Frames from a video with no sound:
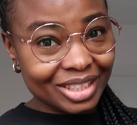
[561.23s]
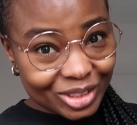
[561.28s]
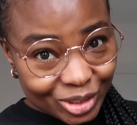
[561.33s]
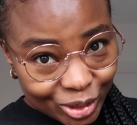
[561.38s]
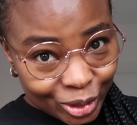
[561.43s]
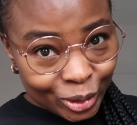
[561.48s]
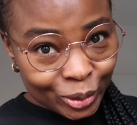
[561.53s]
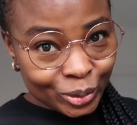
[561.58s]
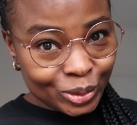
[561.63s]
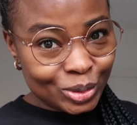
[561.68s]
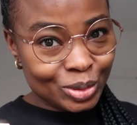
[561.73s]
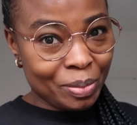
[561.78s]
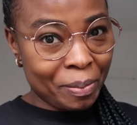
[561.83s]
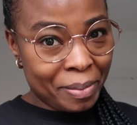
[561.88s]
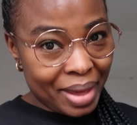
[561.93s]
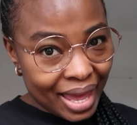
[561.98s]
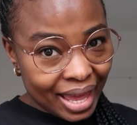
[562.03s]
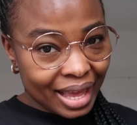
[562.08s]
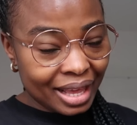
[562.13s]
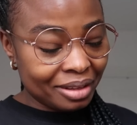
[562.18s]
New to
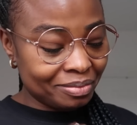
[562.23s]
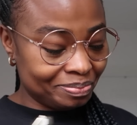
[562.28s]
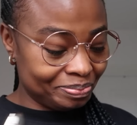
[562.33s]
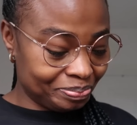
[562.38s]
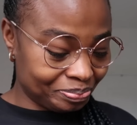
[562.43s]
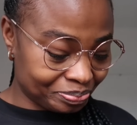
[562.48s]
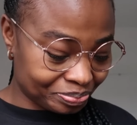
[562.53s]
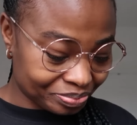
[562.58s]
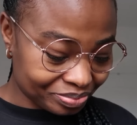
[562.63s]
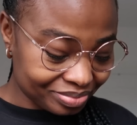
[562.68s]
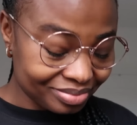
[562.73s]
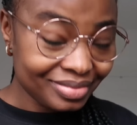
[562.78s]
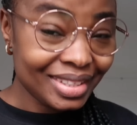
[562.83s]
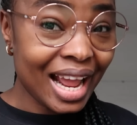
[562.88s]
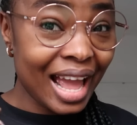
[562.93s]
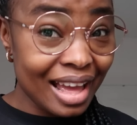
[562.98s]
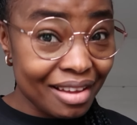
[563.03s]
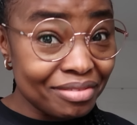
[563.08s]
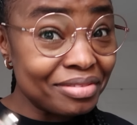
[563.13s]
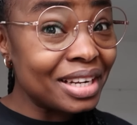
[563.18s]
me.
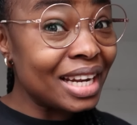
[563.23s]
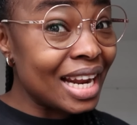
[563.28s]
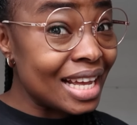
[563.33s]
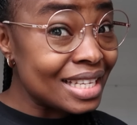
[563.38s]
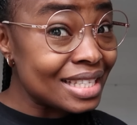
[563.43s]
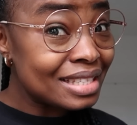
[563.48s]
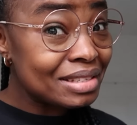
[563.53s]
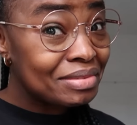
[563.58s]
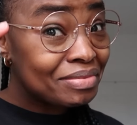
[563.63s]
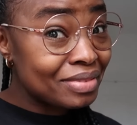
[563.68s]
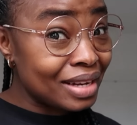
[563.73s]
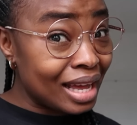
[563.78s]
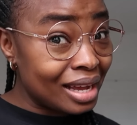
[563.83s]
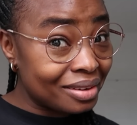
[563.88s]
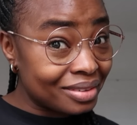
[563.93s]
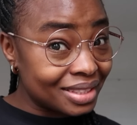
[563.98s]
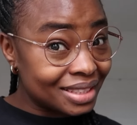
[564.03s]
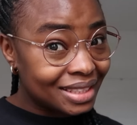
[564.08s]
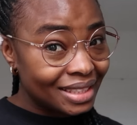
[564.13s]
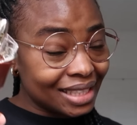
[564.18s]
Everlasting
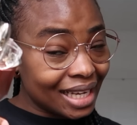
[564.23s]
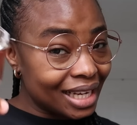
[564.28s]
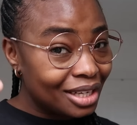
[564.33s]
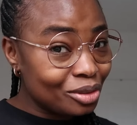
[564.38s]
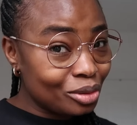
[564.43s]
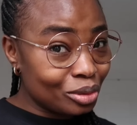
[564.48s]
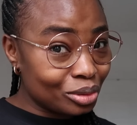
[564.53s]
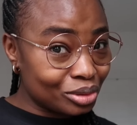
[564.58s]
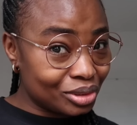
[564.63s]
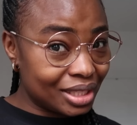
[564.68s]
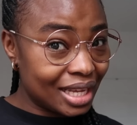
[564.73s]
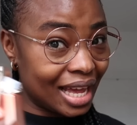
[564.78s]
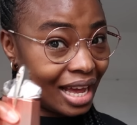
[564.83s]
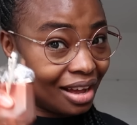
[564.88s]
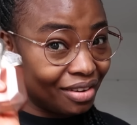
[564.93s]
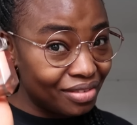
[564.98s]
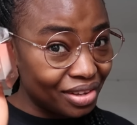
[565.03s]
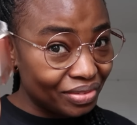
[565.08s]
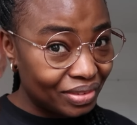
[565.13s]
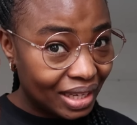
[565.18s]
flowers. Take note, they
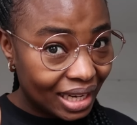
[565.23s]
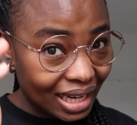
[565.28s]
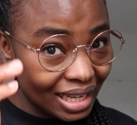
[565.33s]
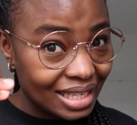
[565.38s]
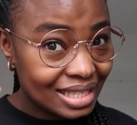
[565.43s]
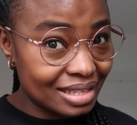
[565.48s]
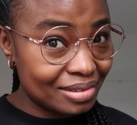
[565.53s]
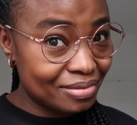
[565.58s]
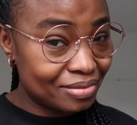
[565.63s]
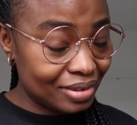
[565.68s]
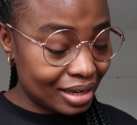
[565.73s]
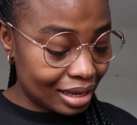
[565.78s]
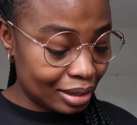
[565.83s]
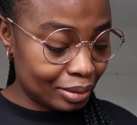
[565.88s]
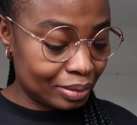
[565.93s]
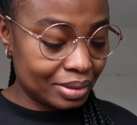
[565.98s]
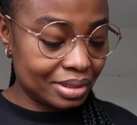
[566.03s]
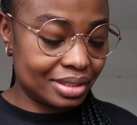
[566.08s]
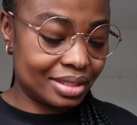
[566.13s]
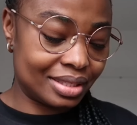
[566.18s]
have everlasting
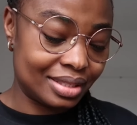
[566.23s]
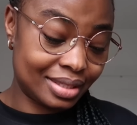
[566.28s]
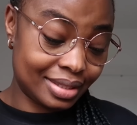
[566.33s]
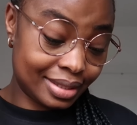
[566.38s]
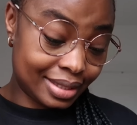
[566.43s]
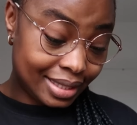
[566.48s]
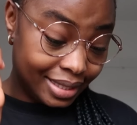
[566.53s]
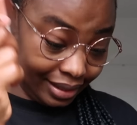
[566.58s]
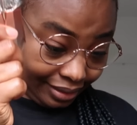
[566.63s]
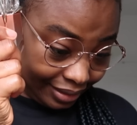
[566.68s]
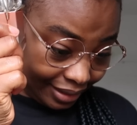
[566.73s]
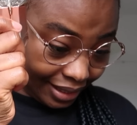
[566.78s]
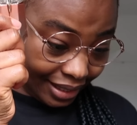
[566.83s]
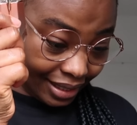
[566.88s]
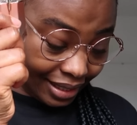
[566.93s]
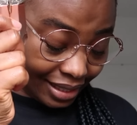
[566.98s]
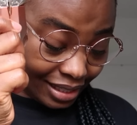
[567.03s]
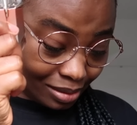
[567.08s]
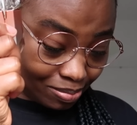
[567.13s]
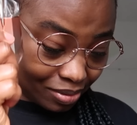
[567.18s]
flowers
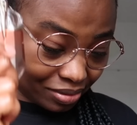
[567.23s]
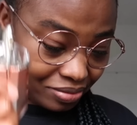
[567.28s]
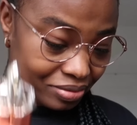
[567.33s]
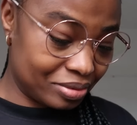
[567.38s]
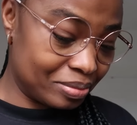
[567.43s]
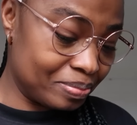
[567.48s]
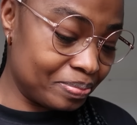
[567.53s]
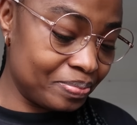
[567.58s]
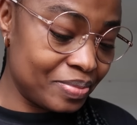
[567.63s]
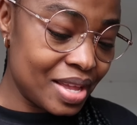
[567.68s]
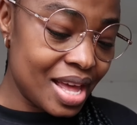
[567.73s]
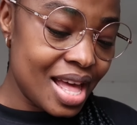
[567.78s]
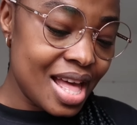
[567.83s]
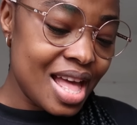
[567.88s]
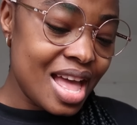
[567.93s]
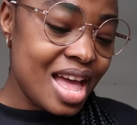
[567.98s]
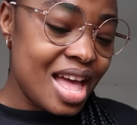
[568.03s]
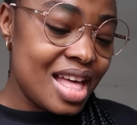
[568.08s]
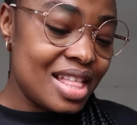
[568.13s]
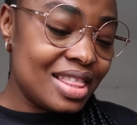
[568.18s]
in this perfume.
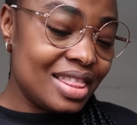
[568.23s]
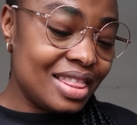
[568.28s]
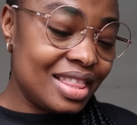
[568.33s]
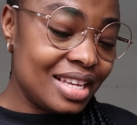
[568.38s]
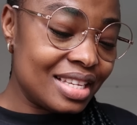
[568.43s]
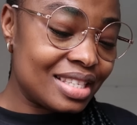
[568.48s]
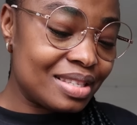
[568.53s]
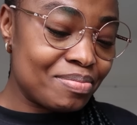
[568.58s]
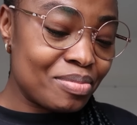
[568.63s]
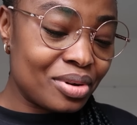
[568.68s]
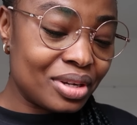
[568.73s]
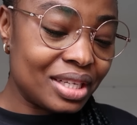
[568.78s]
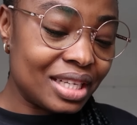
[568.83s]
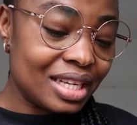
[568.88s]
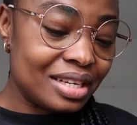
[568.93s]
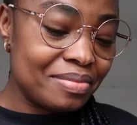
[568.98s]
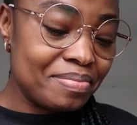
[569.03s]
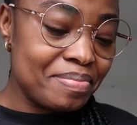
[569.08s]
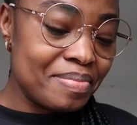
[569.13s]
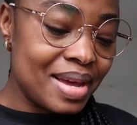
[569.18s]
This
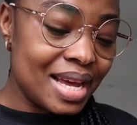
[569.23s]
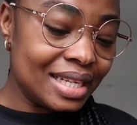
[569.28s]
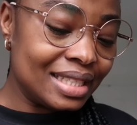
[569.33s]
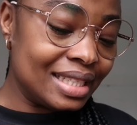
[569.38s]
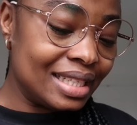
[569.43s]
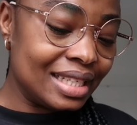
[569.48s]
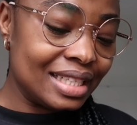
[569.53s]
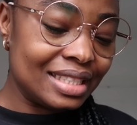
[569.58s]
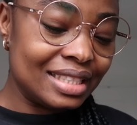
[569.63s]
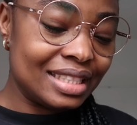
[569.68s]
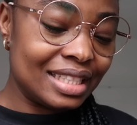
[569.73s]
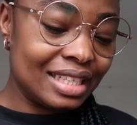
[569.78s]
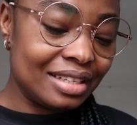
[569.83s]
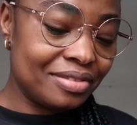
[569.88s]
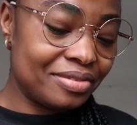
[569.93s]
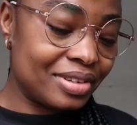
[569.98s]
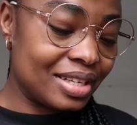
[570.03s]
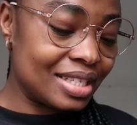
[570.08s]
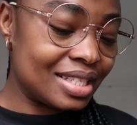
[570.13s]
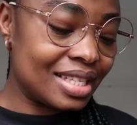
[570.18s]
modern medley
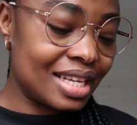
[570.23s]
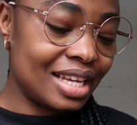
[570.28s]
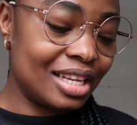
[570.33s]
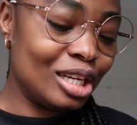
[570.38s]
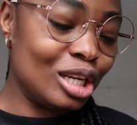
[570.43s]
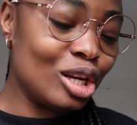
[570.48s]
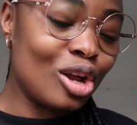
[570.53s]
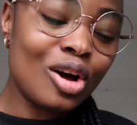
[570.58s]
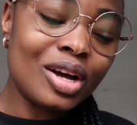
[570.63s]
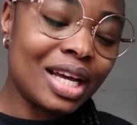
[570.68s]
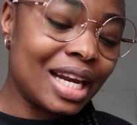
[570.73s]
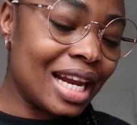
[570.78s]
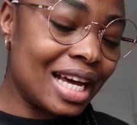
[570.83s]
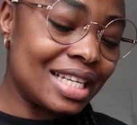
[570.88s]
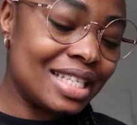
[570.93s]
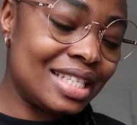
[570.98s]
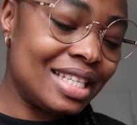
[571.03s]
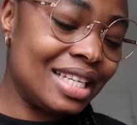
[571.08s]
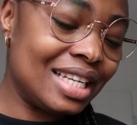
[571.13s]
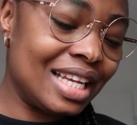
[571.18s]
delivers a
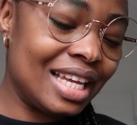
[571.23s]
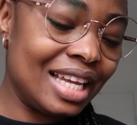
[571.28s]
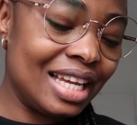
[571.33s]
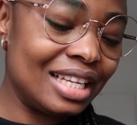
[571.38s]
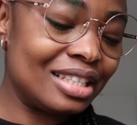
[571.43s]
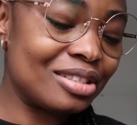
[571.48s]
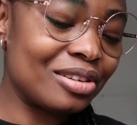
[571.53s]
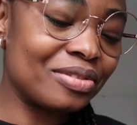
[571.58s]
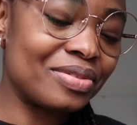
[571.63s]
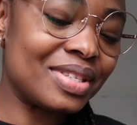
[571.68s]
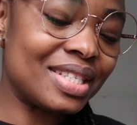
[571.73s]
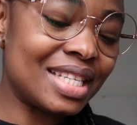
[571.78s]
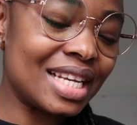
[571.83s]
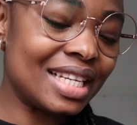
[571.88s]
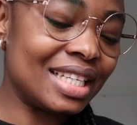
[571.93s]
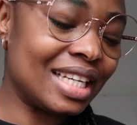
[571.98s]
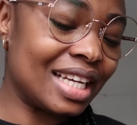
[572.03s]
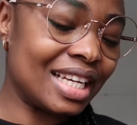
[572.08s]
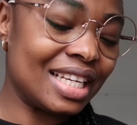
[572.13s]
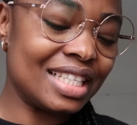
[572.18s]
long-lasting hit of
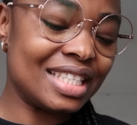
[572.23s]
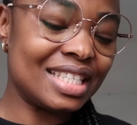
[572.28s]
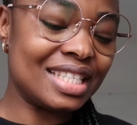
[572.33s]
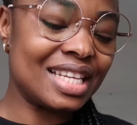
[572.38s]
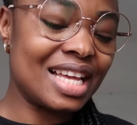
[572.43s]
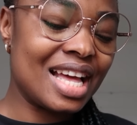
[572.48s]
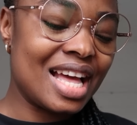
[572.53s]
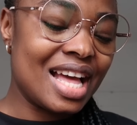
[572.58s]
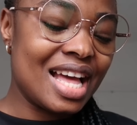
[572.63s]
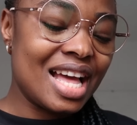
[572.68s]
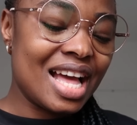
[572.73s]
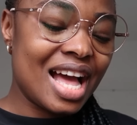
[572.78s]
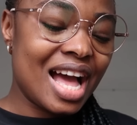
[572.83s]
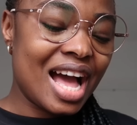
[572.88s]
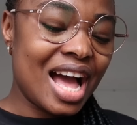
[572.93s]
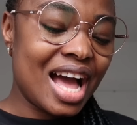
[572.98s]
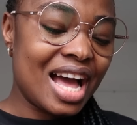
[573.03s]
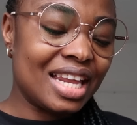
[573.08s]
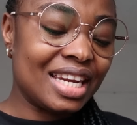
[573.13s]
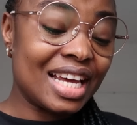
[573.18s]
scent that is
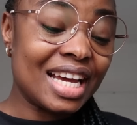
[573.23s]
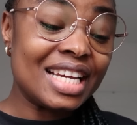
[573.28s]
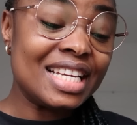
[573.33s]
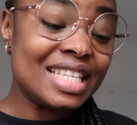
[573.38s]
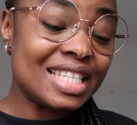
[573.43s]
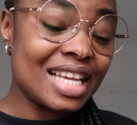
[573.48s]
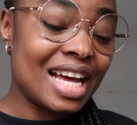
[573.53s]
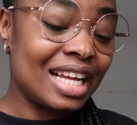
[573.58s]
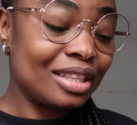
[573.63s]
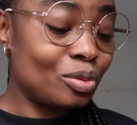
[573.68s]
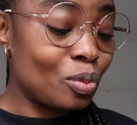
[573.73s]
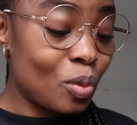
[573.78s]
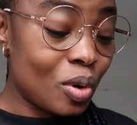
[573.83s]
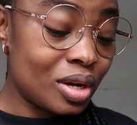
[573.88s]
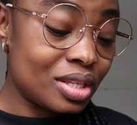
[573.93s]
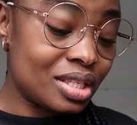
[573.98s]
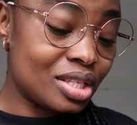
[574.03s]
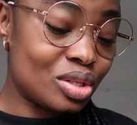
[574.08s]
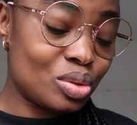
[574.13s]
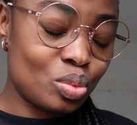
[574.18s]
at
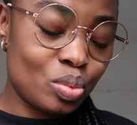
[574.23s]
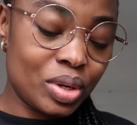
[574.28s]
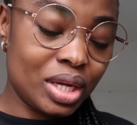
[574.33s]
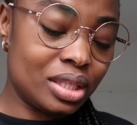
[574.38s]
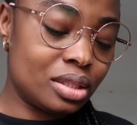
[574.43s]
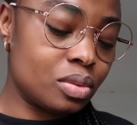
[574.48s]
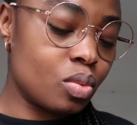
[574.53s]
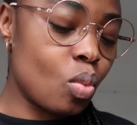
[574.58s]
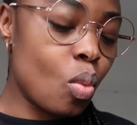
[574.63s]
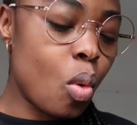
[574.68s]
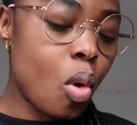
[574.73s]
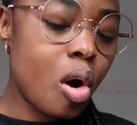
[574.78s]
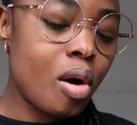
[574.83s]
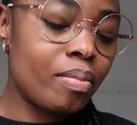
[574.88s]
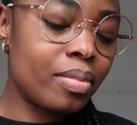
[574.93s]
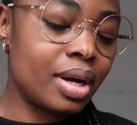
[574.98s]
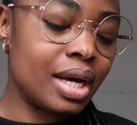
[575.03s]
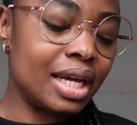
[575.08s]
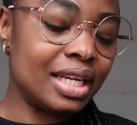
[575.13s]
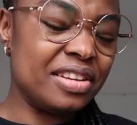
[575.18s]
once sweet,
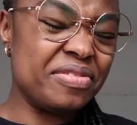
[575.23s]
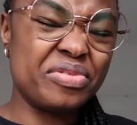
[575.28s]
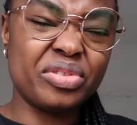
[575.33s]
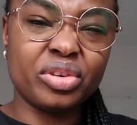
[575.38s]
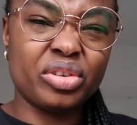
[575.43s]
warm, and